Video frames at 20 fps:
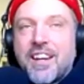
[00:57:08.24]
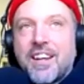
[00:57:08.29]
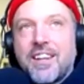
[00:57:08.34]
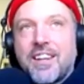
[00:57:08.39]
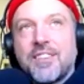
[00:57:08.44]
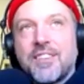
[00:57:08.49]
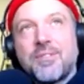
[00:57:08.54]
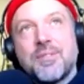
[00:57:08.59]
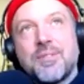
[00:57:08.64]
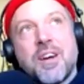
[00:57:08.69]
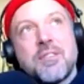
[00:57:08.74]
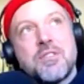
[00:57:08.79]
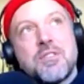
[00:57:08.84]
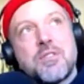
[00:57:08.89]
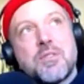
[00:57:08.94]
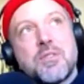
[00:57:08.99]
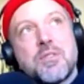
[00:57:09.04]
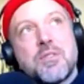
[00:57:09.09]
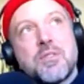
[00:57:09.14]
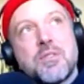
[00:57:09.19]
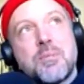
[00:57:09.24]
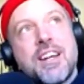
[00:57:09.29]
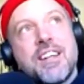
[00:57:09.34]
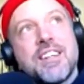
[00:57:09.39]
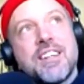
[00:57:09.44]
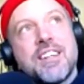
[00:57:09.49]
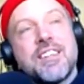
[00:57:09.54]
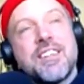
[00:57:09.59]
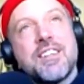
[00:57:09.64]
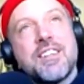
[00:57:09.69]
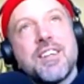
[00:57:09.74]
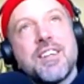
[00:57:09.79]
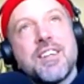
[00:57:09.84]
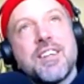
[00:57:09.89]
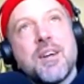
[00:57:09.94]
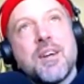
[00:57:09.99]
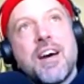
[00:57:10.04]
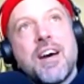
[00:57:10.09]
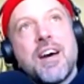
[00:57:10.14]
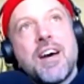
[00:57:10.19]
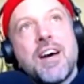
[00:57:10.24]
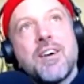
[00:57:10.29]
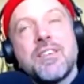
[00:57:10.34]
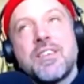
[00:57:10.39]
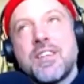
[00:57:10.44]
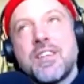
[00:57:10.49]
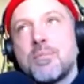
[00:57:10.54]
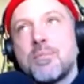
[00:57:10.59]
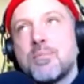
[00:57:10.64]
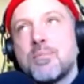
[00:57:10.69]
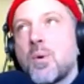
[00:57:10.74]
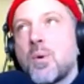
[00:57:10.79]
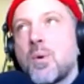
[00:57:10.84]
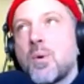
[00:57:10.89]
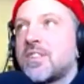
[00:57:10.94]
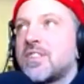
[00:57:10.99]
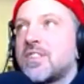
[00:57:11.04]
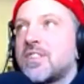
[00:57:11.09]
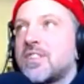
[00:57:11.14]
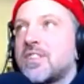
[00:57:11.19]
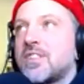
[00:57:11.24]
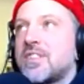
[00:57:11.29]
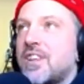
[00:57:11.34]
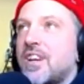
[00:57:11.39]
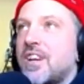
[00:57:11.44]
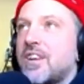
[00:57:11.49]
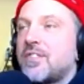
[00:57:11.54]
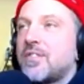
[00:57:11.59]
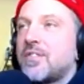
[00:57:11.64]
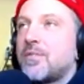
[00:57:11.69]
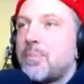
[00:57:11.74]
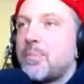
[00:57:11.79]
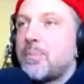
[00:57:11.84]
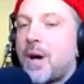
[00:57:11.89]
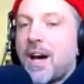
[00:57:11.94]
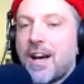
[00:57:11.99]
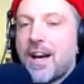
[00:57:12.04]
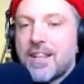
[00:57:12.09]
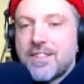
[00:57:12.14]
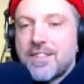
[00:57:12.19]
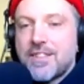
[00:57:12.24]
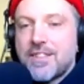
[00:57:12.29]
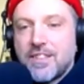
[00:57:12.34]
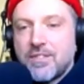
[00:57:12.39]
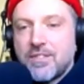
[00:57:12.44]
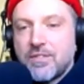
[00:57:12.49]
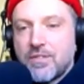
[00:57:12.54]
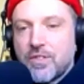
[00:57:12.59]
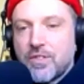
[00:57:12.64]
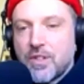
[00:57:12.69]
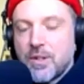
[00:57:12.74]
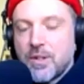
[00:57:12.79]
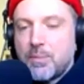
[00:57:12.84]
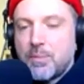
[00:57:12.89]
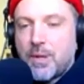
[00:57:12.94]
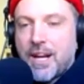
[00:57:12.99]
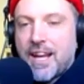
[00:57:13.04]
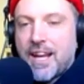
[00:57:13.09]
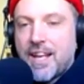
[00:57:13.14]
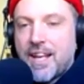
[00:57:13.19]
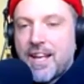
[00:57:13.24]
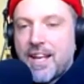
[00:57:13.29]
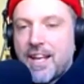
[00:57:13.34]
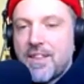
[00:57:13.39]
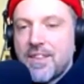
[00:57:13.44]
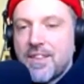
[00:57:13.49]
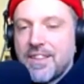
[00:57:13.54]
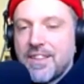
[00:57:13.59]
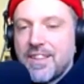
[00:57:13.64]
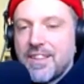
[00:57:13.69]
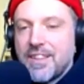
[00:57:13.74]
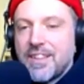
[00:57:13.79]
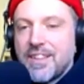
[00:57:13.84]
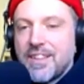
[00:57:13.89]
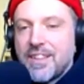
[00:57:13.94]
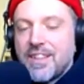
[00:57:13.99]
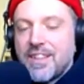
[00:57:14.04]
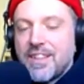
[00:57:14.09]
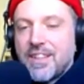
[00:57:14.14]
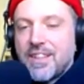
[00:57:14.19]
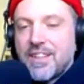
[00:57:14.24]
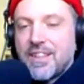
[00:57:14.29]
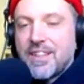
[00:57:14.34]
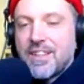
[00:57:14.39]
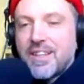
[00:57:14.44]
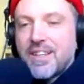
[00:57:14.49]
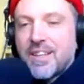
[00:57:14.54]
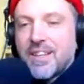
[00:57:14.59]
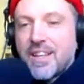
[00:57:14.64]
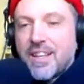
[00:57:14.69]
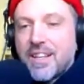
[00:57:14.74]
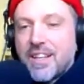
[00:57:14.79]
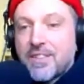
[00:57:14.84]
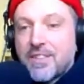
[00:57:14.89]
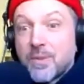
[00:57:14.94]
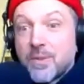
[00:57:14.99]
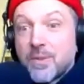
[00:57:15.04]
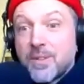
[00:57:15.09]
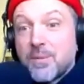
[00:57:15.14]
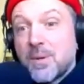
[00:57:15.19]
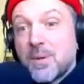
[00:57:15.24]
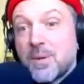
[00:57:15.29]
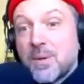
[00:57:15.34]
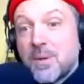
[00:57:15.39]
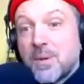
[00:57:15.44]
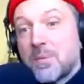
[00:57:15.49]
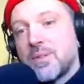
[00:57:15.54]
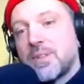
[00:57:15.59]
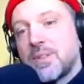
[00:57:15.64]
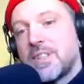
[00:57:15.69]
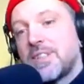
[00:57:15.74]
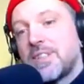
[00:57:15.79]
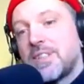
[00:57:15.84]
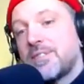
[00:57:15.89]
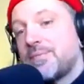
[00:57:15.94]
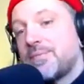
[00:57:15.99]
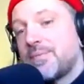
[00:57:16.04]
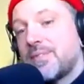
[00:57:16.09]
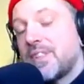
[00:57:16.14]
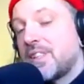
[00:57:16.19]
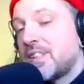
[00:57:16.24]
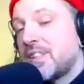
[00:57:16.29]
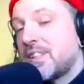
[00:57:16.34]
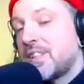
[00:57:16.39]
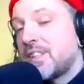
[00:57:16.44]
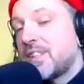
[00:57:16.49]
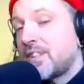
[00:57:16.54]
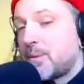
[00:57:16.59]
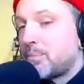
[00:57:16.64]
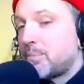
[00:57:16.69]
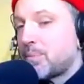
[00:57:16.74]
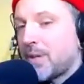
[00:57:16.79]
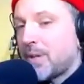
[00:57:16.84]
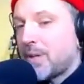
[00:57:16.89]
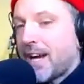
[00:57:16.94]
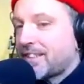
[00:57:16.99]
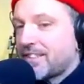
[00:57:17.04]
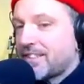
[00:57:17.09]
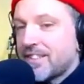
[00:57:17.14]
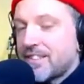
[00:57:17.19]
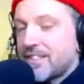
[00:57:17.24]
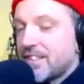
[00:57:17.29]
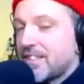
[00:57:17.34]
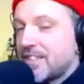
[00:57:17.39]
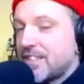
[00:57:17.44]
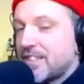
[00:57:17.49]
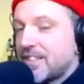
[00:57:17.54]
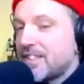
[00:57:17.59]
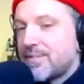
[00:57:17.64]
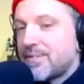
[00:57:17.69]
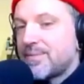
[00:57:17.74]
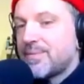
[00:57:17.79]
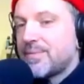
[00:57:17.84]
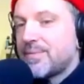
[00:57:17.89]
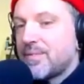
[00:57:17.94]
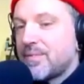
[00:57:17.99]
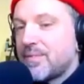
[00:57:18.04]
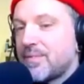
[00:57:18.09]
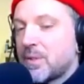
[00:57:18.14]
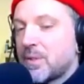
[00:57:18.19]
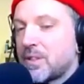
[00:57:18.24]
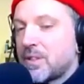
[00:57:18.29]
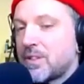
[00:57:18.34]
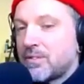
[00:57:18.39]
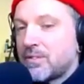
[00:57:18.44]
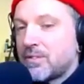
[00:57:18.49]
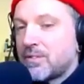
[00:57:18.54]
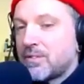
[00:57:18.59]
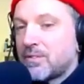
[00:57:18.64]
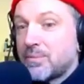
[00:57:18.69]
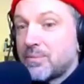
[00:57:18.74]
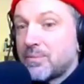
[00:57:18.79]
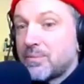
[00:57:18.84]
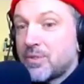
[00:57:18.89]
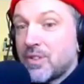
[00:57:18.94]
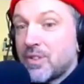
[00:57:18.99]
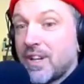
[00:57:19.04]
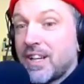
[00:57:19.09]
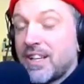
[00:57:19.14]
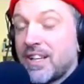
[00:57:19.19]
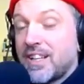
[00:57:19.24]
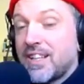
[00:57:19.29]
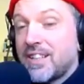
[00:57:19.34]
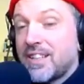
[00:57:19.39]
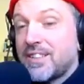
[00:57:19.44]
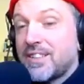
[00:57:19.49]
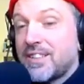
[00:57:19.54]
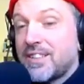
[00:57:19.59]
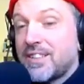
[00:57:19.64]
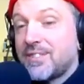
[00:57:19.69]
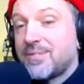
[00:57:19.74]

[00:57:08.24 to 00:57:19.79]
there, I was reminded about the importance of pausing for a breath. And that's really what we're doing in our practices. We're training